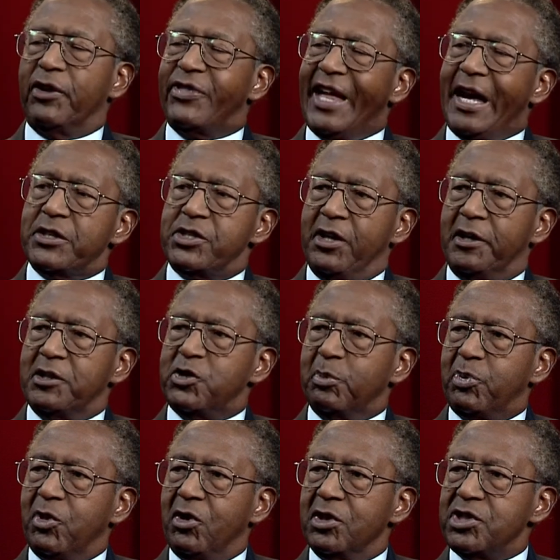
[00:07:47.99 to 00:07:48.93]
1,000
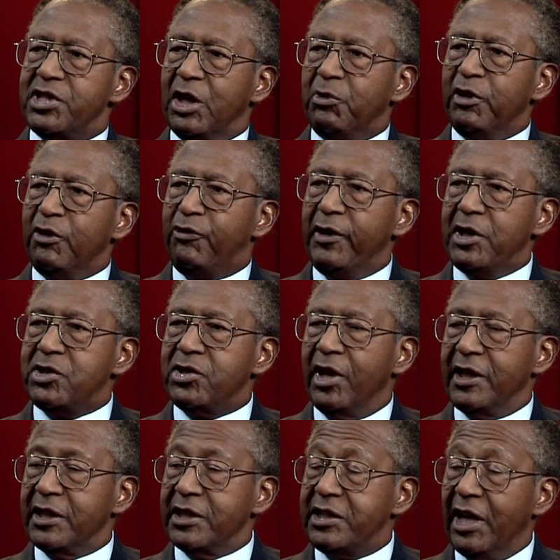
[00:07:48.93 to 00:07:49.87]
entrepreneurs that we
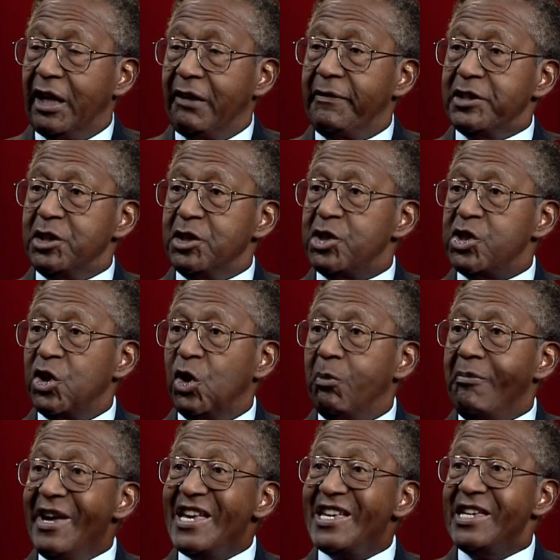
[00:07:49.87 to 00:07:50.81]
featured on the television show
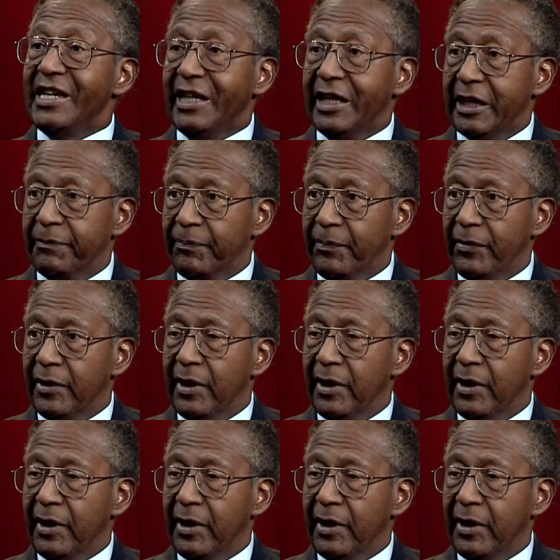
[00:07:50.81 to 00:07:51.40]
Making It,